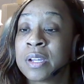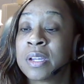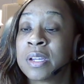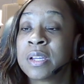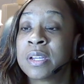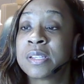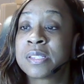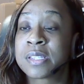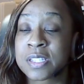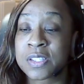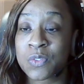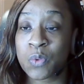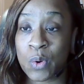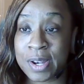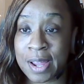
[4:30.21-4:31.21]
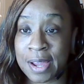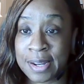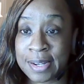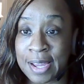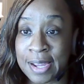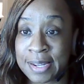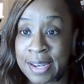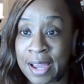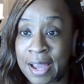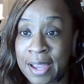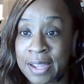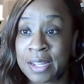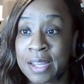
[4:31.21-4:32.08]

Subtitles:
64999.